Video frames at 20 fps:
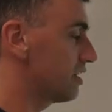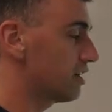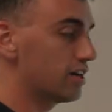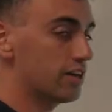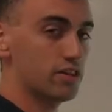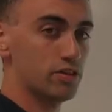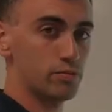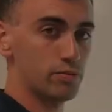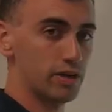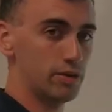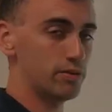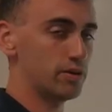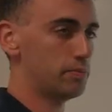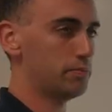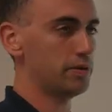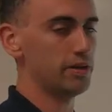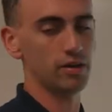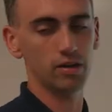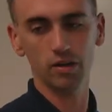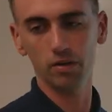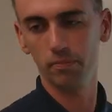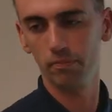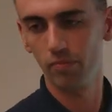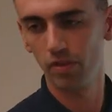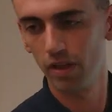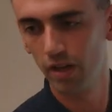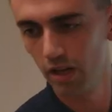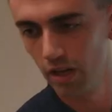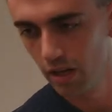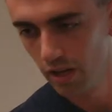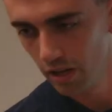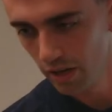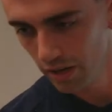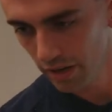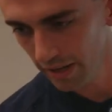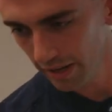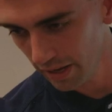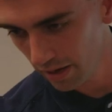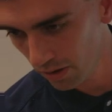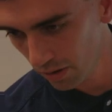on, the ray would appear.
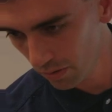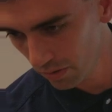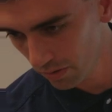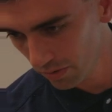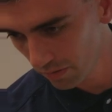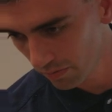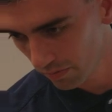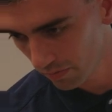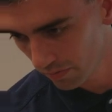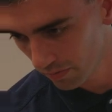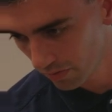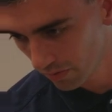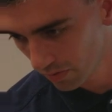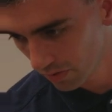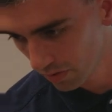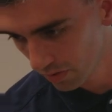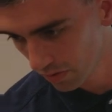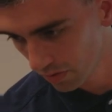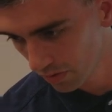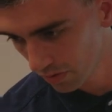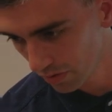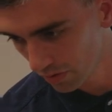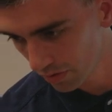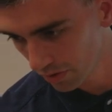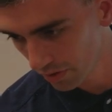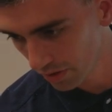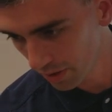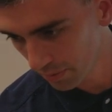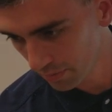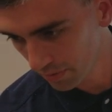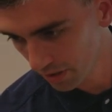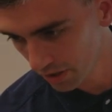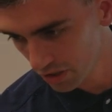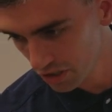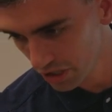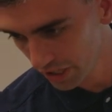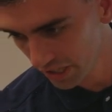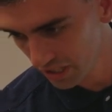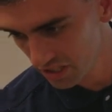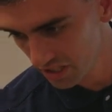Now, I'm going to
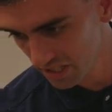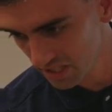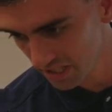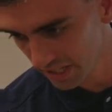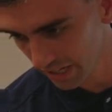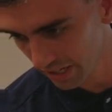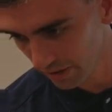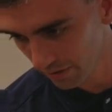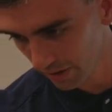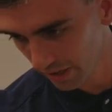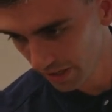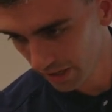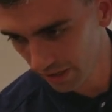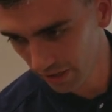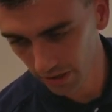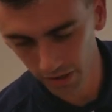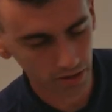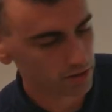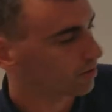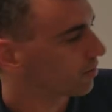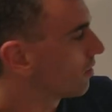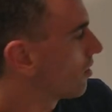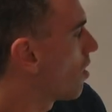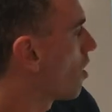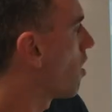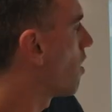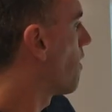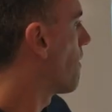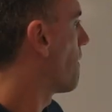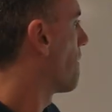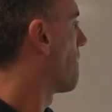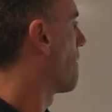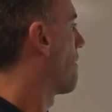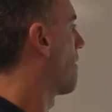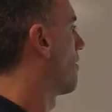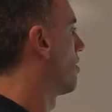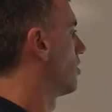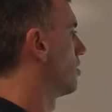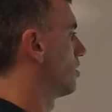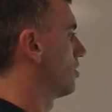change a setting right here.
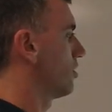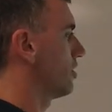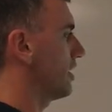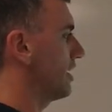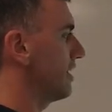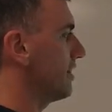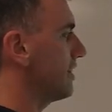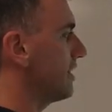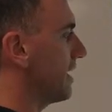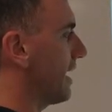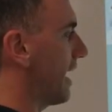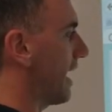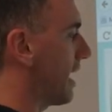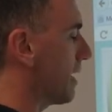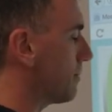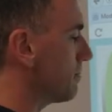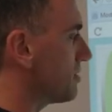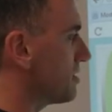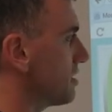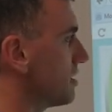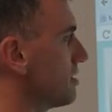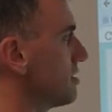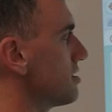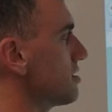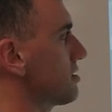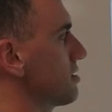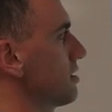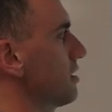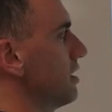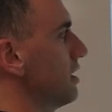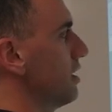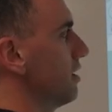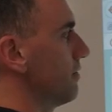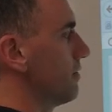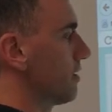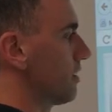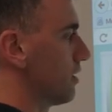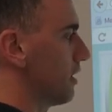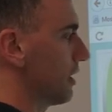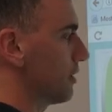In the absence of
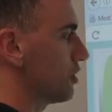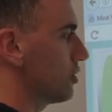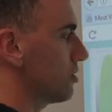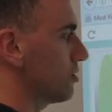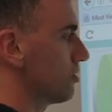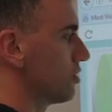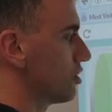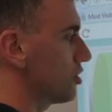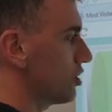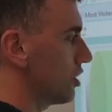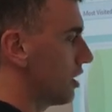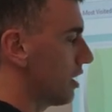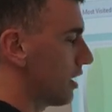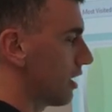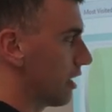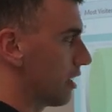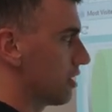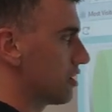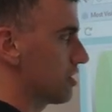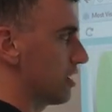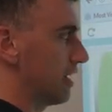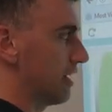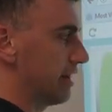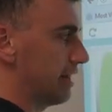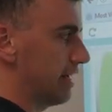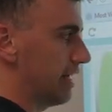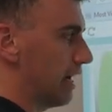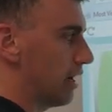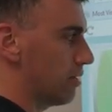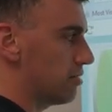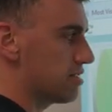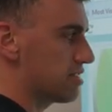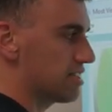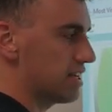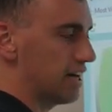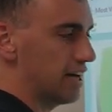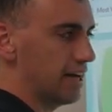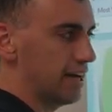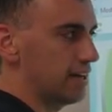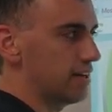an electrical charge on the
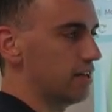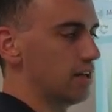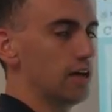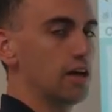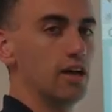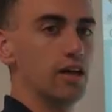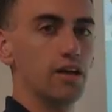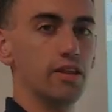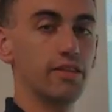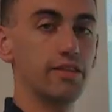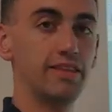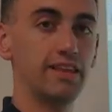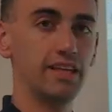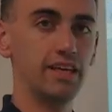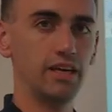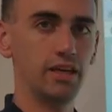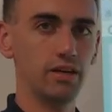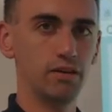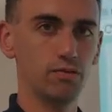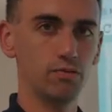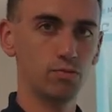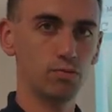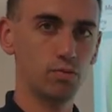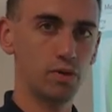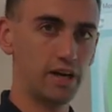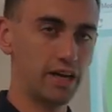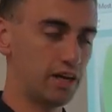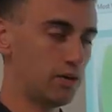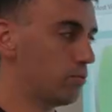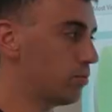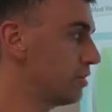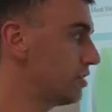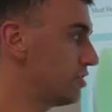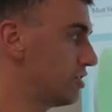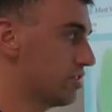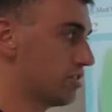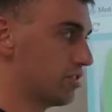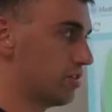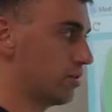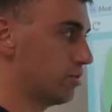outside, the ray would
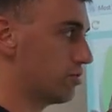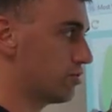just go